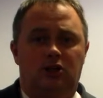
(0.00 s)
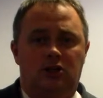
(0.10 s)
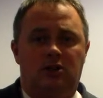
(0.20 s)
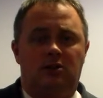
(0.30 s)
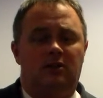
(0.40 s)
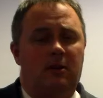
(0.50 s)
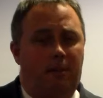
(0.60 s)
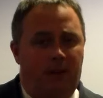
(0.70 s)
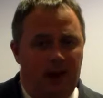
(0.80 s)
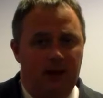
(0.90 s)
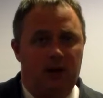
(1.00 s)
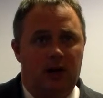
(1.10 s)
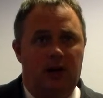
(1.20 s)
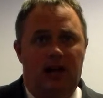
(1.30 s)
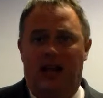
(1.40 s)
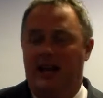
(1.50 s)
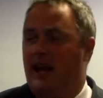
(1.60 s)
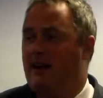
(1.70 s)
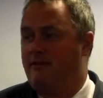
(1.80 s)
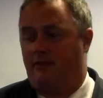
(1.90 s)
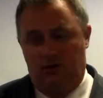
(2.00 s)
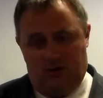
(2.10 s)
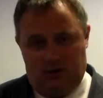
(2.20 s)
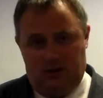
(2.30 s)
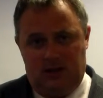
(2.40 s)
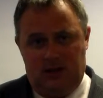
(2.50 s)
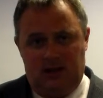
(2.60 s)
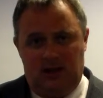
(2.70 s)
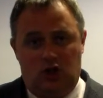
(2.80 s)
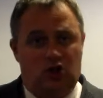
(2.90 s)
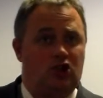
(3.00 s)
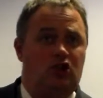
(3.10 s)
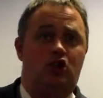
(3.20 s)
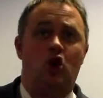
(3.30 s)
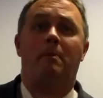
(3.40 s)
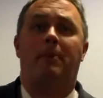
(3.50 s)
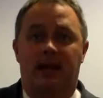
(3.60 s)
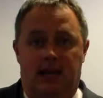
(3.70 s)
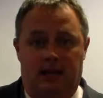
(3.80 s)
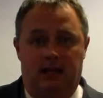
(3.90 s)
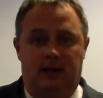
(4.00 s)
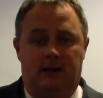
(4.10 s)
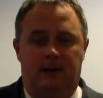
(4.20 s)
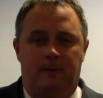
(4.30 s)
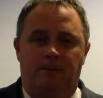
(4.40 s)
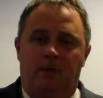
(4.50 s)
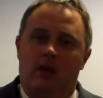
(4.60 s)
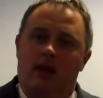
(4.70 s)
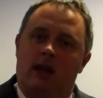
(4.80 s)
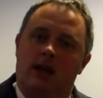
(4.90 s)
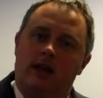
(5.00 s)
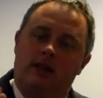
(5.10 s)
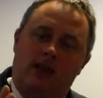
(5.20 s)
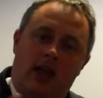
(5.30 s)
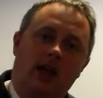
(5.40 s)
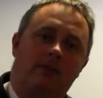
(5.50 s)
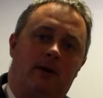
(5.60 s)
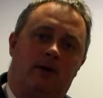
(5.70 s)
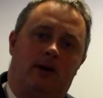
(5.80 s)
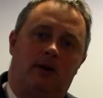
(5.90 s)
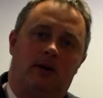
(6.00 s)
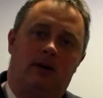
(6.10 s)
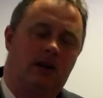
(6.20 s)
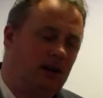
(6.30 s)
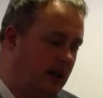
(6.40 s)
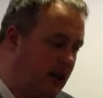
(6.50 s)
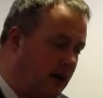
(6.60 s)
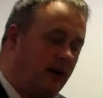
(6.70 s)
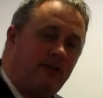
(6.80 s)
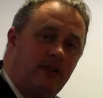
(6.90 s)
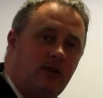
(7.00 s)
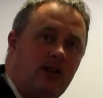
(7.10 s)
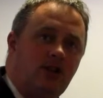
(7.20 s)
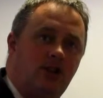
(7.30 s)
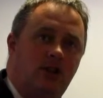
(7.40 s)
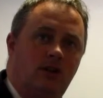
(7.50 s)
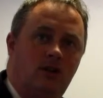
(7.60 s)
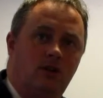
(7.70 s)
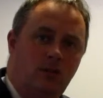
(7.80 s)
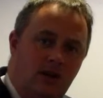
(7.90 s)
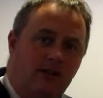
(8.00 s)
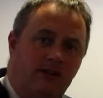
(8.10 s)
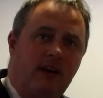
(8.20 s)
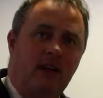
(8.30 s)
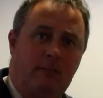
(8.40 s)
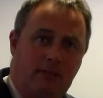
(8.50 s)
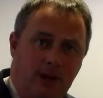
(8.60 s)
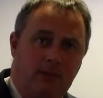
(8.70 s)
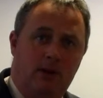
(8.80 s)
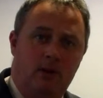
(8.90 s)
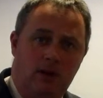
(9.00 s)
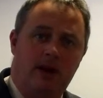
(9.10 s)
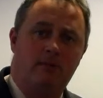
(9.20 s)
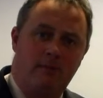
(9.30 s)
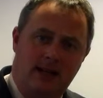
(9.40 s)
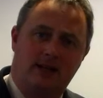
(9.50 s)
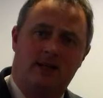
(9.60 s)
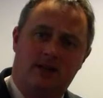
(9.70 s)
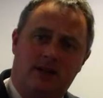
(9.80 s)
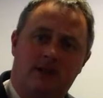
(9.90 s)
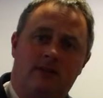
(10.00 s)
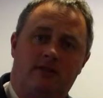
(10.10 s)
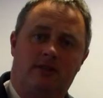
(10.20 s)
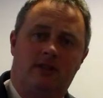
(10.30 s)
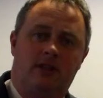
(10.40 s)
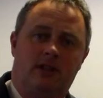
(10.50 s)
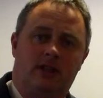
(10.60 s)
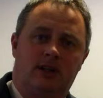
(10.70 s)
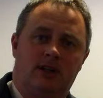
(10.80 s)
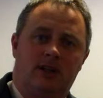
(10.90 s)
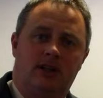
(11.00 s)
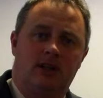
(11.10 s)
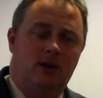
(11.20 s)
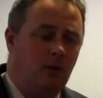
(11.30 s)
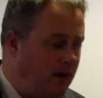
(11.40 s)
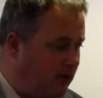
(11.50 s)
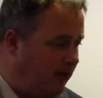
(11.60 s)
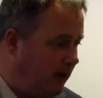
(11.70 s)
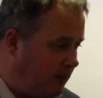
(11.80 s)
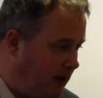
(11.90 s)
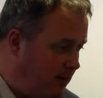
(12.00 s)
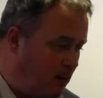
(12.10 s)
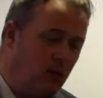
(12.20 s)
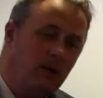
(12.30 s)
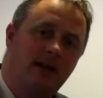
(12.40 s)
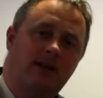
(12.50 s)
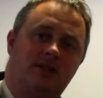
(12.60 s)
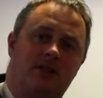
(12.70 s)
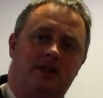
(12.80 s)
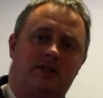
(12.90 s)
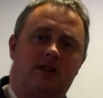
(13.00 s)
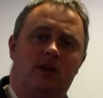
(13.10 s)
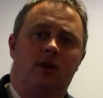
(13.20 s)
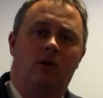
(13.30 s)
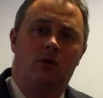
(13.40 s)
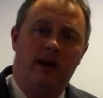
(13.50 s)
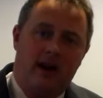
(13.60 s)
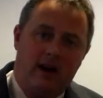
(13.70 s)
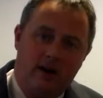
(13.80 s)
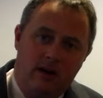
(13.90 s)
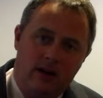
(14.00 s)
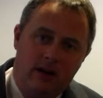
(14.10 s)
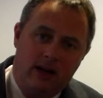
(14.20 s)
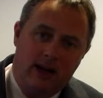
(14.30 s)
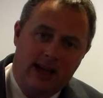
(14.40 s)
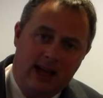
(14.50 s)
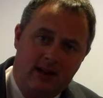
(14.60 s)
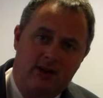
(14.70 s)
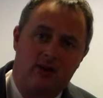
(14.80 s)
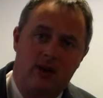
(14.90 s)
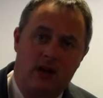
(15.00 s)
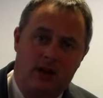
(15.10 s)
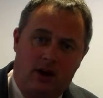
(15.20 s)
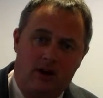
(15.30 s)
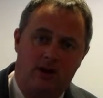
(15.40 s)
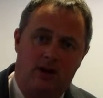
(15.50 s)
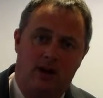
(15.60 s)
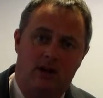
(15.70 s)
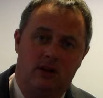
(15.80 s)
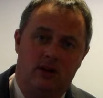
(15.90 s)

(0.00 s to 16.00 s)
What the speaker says: Just play with it and have fun. Just jump in. Think about it. In our foundation, we define the people that we are meant to serve. We have to find the people we are meant to serve. We are a category authority.